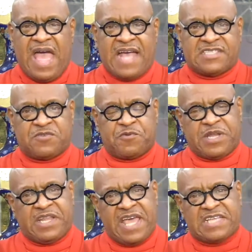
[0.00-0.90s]
as it
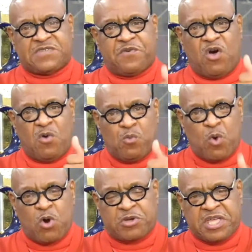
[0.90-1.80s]
relates for a
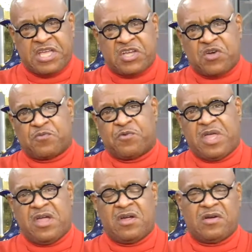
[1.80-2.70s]
working
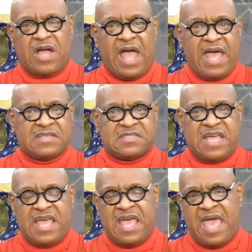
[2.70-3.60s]
career, as
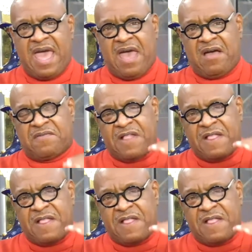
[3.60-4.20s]
they have